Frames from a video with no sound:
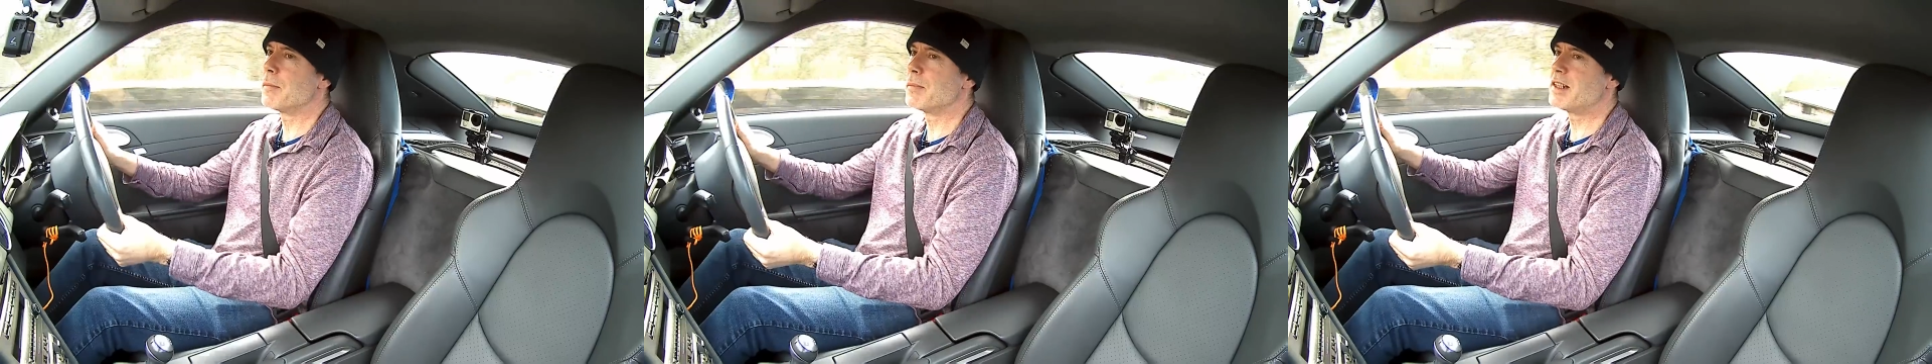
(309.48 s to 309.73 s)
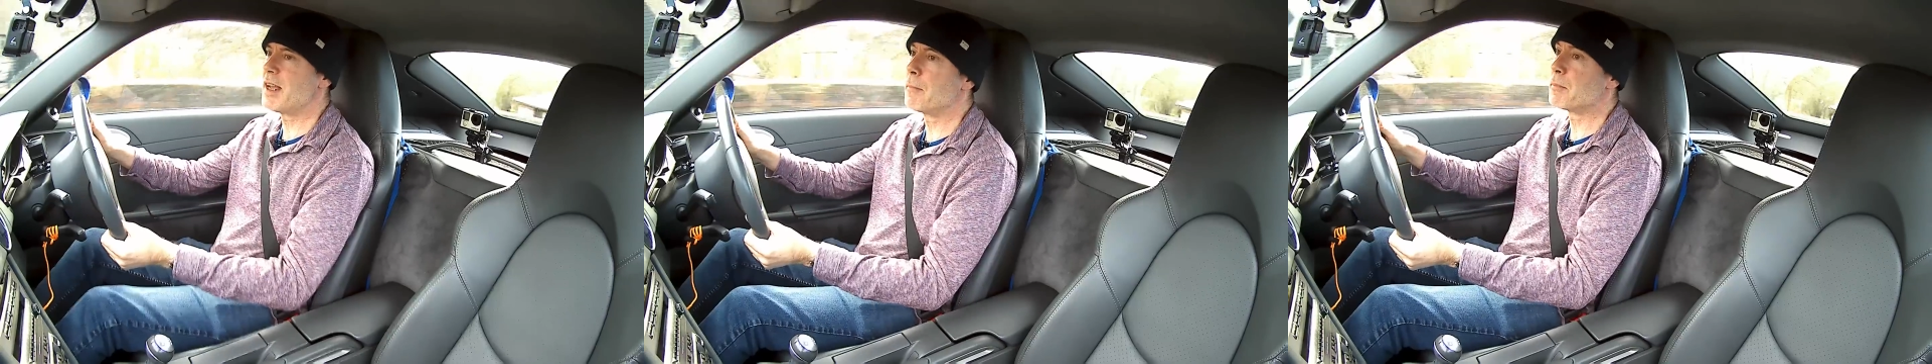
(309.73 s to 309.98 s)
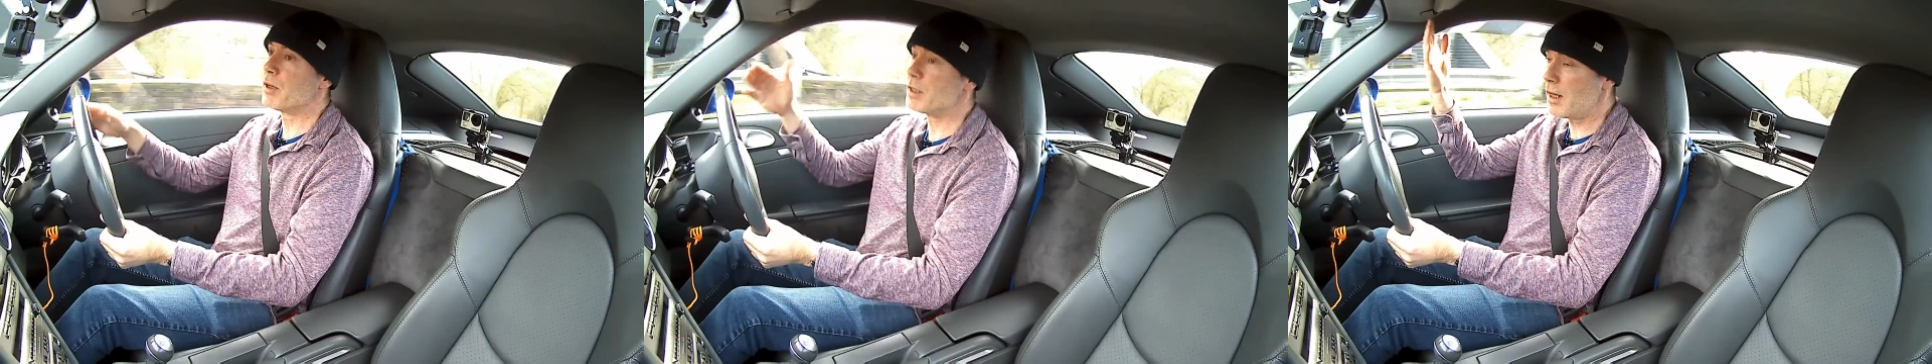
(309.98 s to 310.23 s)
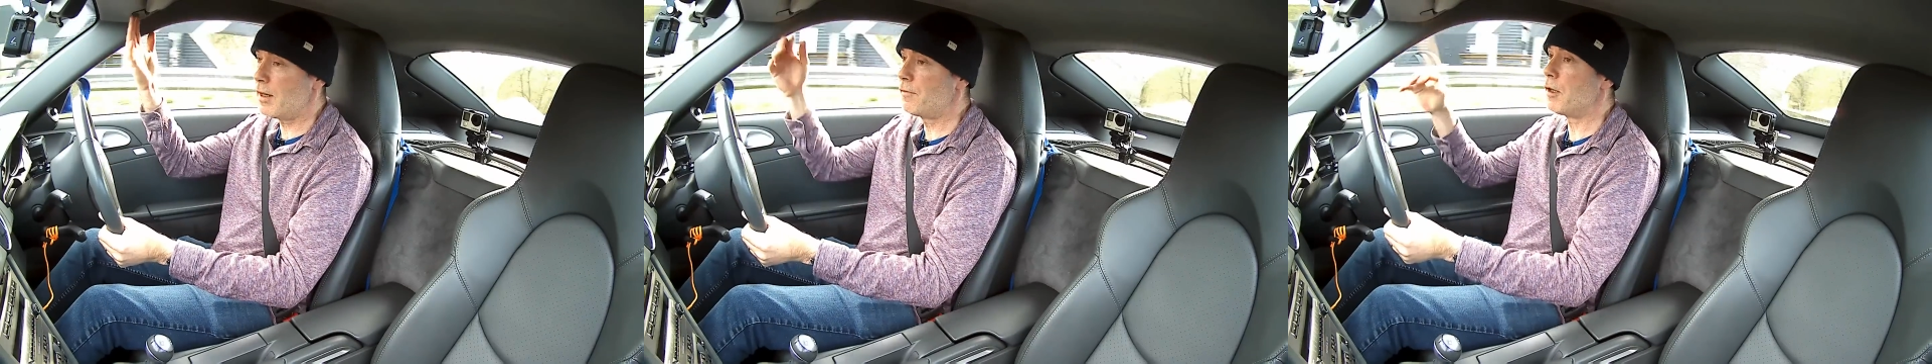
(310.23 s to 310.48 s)
up the
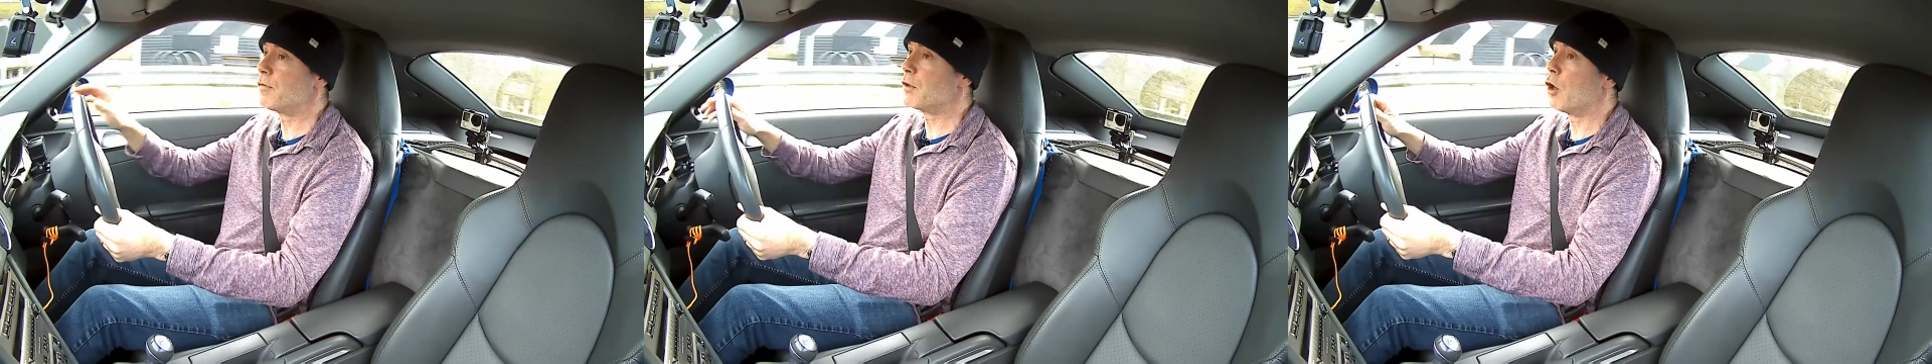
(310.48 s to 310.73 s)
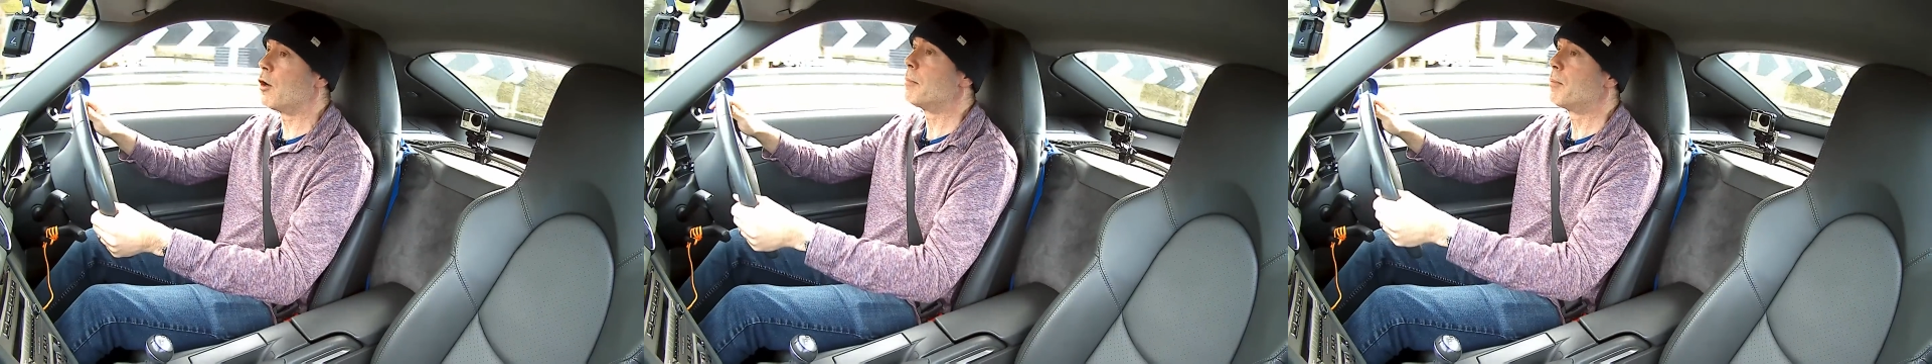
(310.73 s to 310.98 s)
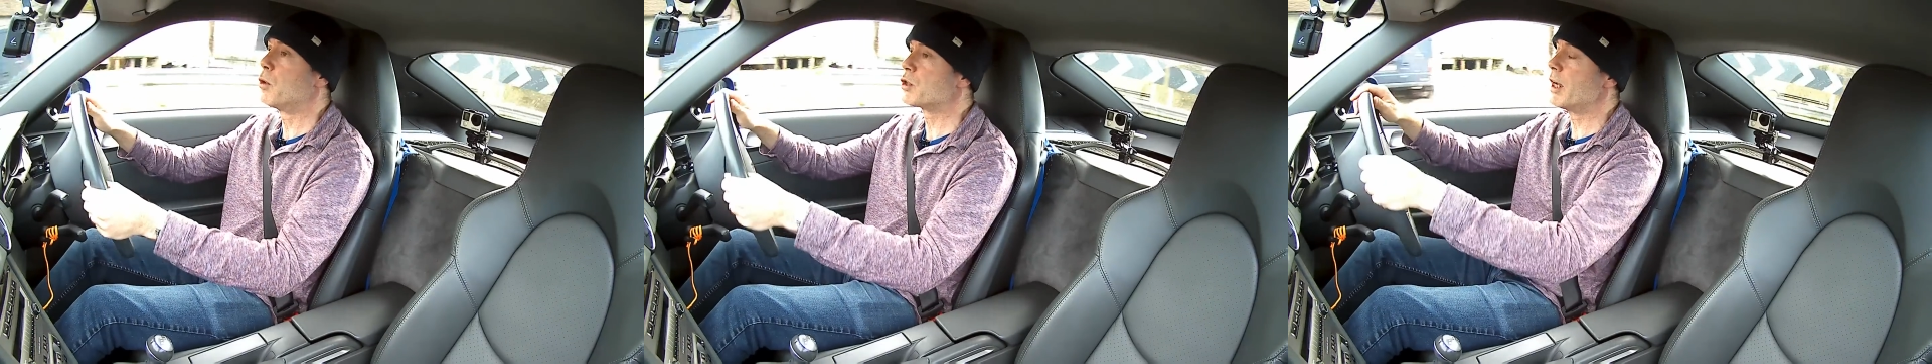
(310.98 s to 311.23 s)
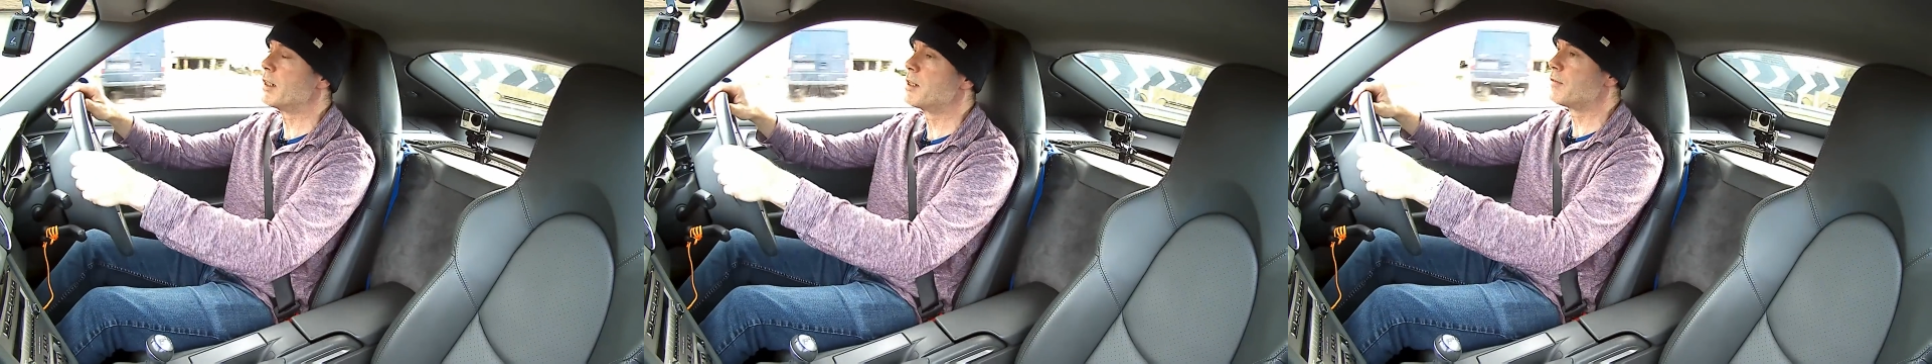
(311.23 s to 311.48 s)
dampers, if you've got
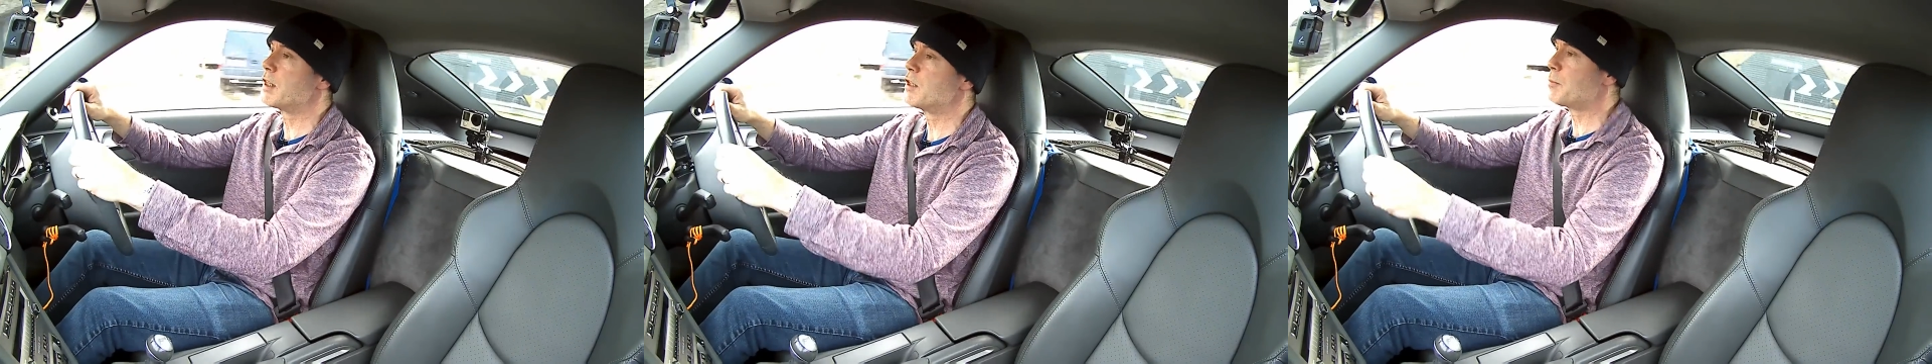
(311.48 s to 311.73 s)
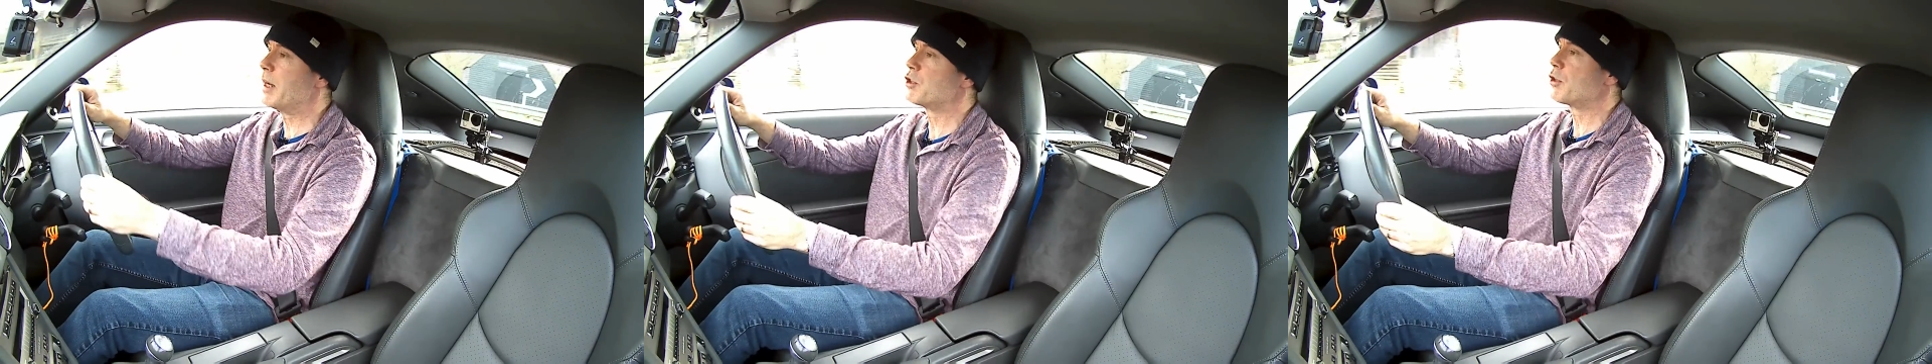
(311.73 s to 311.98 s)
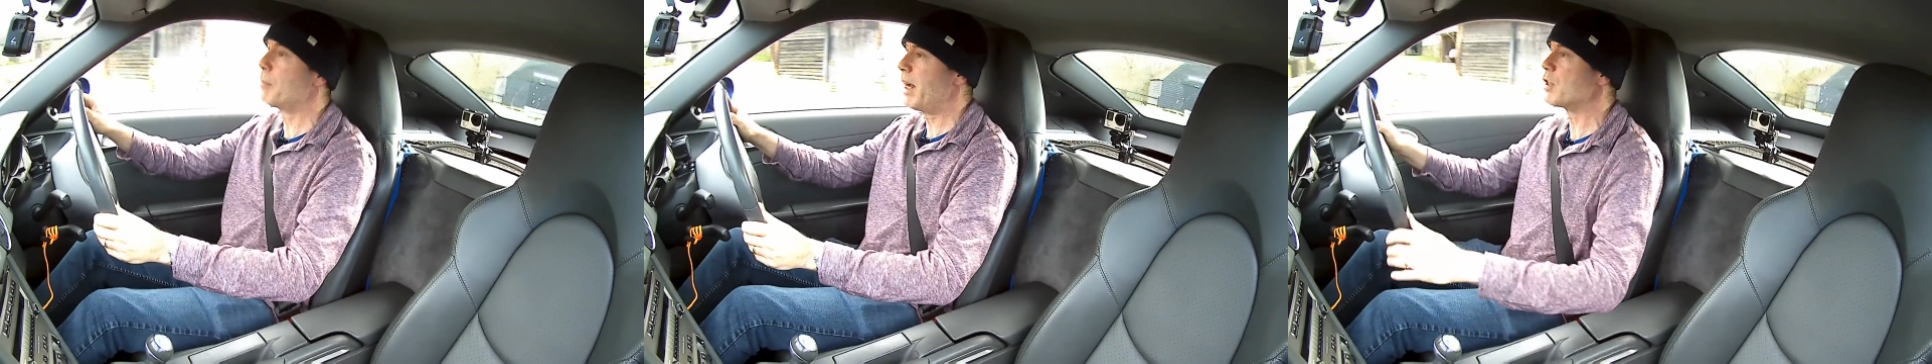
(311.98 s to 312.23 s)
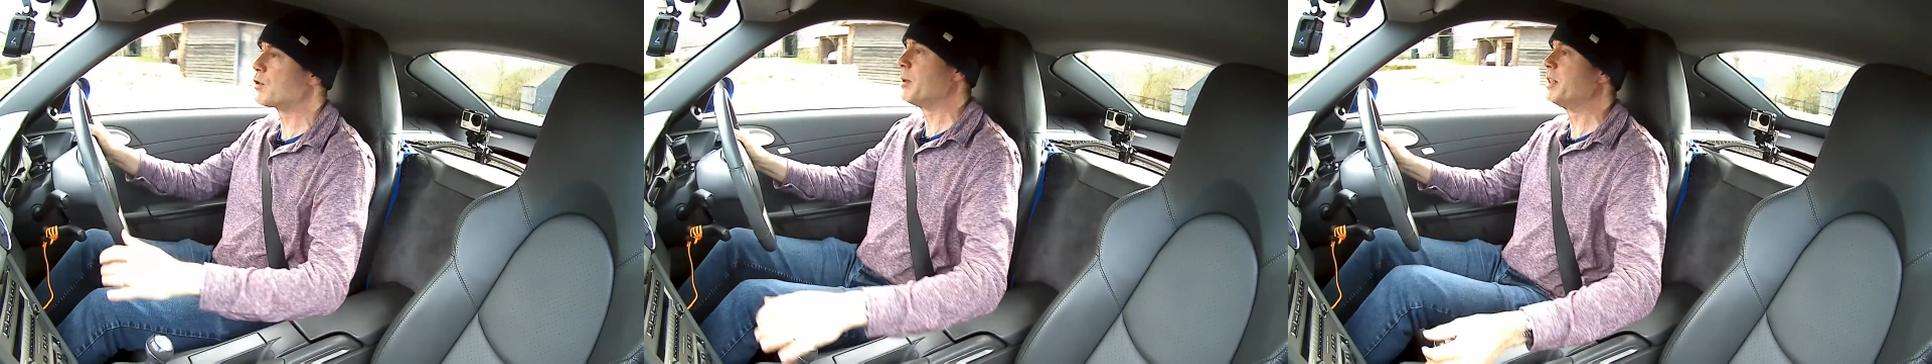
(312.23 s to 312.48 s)
Porsche active suspension
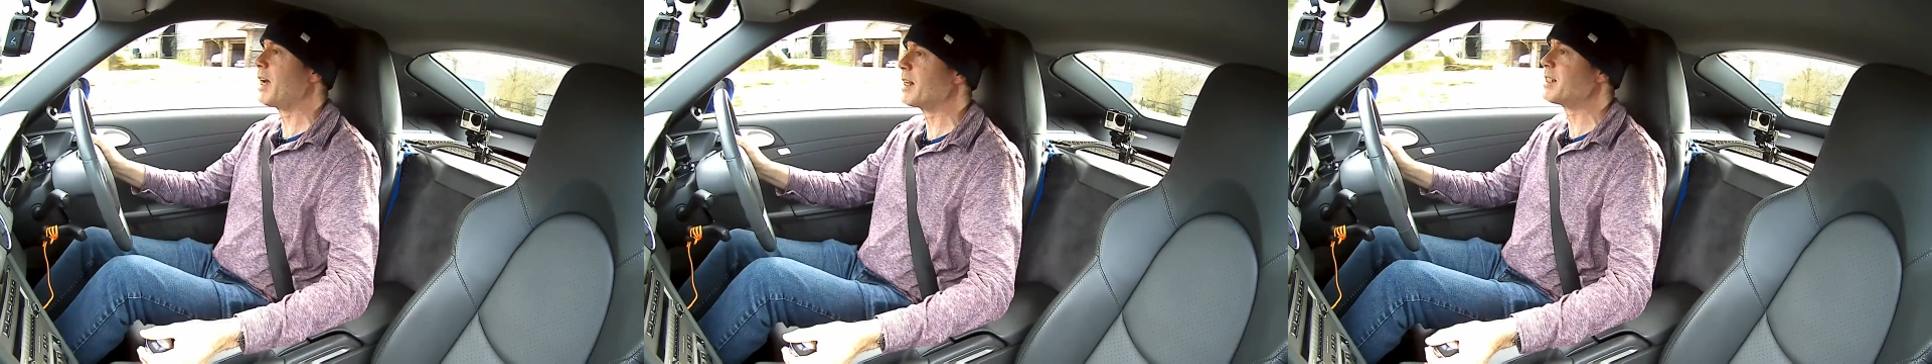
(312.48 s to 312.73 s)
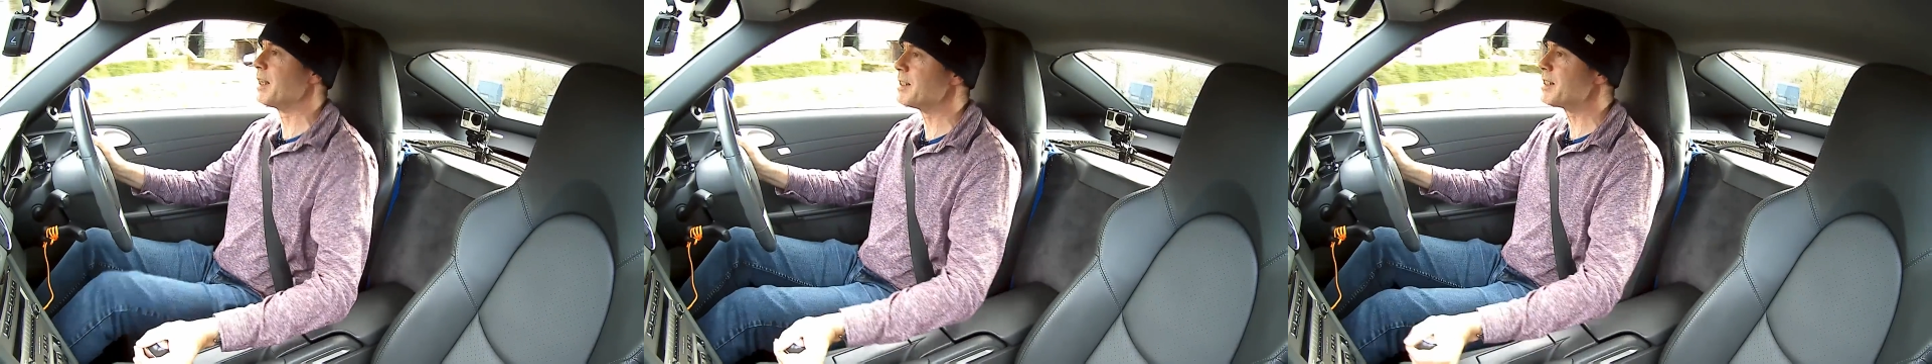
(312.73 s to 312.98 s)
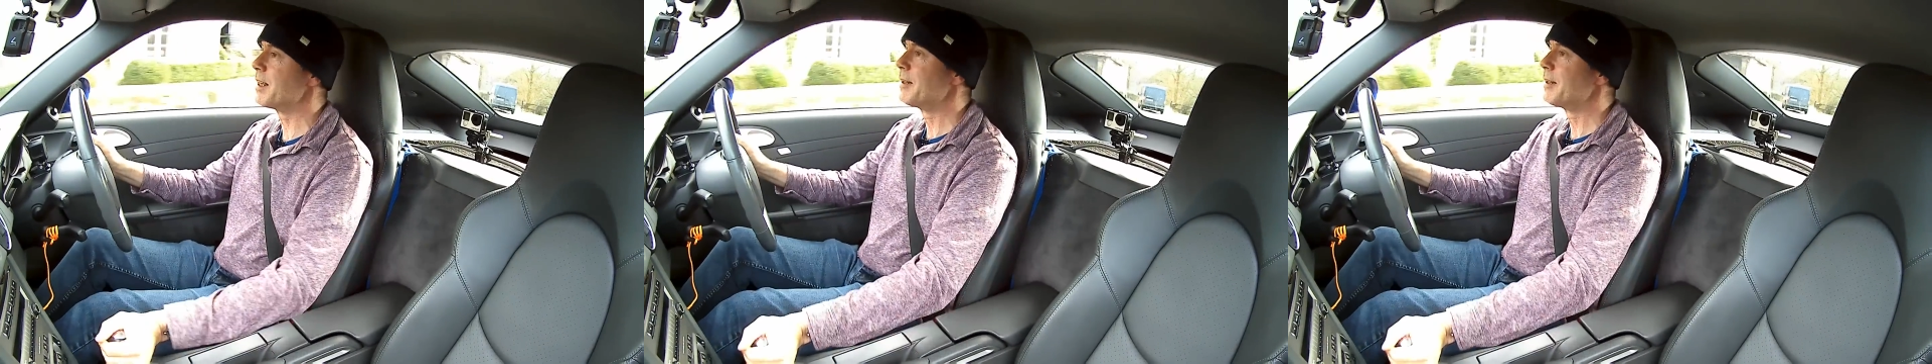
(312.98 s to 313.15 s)
management, that is.